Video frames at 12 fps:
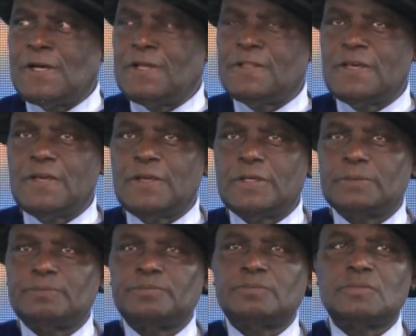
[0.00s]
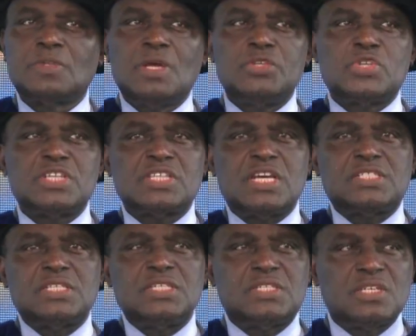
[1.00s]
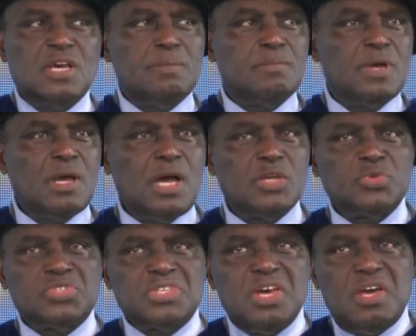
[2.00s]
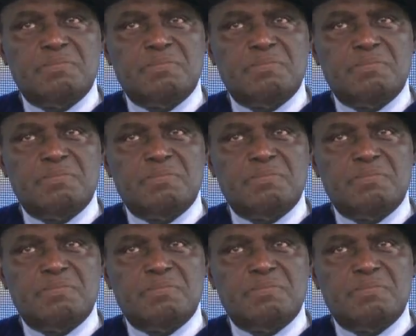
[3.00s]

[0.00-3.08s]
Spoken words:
The educational system, as we said,